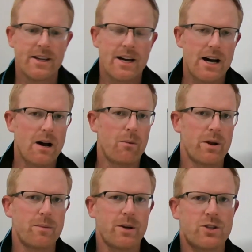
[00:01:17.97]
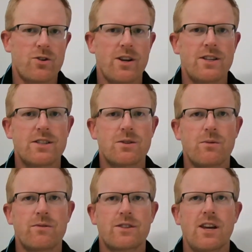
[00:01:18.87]
One of the big trends that
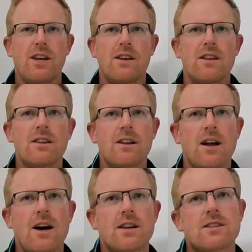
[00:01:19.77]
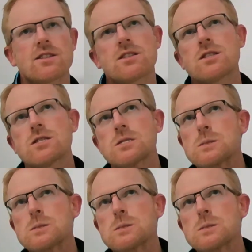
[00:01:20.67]
we've seen in the last,